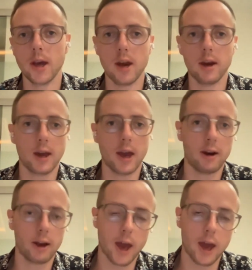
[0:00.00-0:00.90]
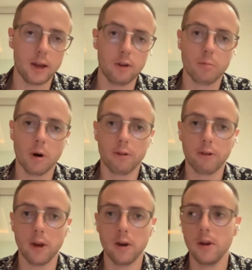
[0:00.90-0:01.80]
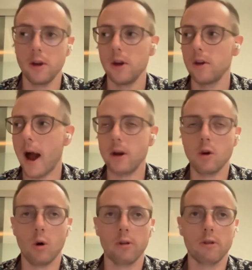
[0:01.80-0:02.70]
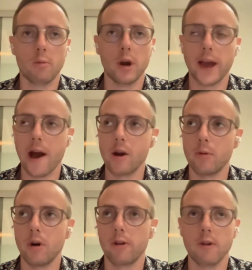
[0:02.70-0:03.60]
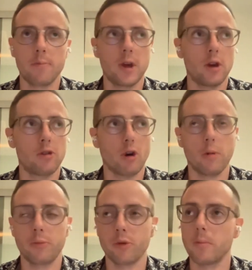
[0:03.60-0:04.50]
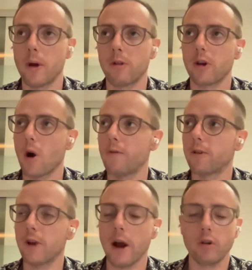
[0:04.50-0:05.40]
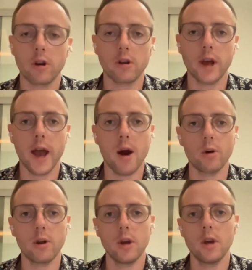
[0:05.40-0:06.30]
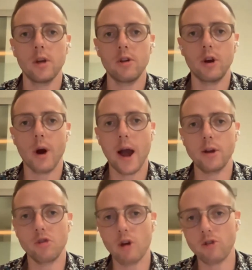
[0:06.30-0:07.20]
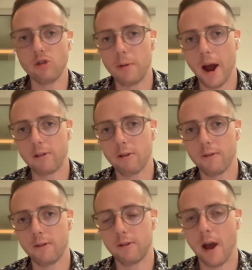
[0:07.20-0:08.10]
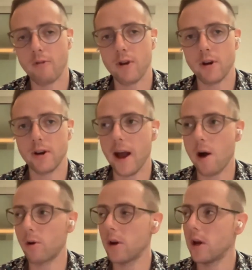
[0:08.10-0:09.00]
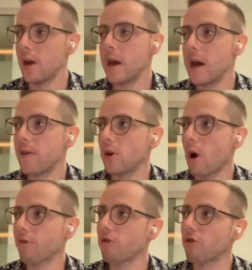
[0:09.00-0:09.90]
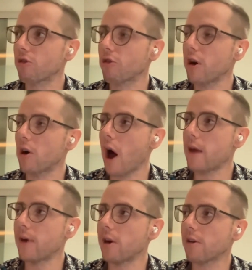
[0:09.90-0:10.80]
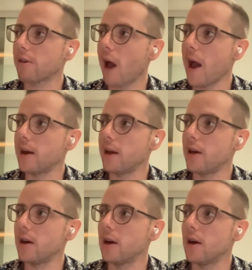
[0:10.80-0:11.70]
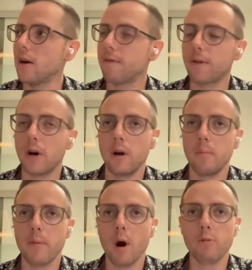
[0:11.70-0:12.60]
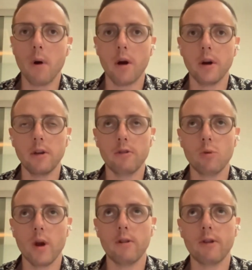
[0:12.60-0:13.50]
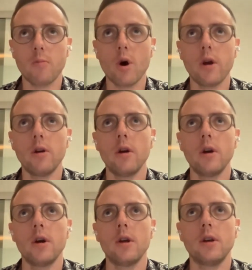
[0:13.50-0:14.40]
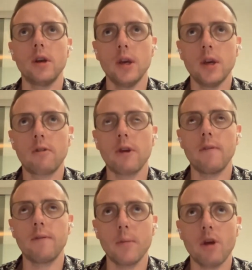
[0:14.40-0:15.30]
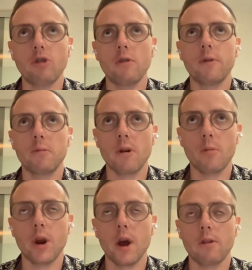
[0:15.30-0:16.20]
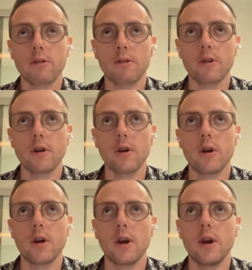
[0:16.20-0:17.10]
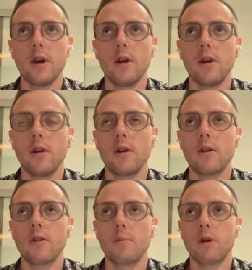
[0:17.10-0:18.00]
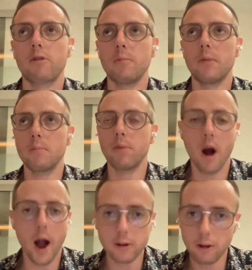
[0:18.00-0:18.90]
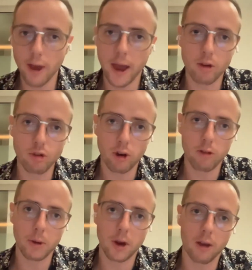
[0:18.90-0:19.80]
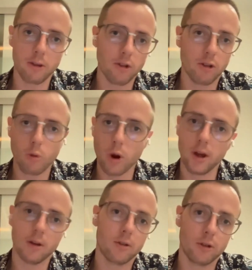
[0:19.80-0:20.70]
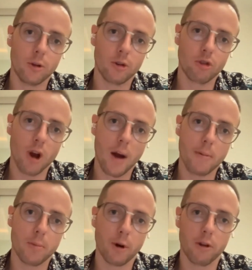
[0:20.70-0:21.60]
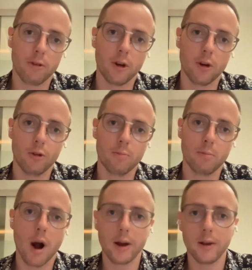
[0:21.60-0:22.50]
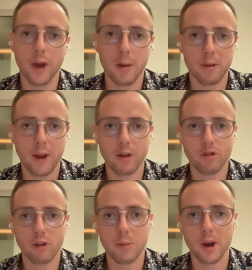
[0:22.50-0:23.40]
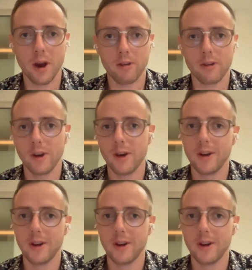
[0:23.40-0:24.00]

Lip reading: again and again and again to each person. How do you hold someone accountable to something you told them 3 months ago if it's not written down? How do you change your process if it's not written down? And then you also just create a lot of anxiety for both parties when someone needs information from someone else. And the person being blocked is anxious because they just want to do their job, and the person who's blocking them is anxious because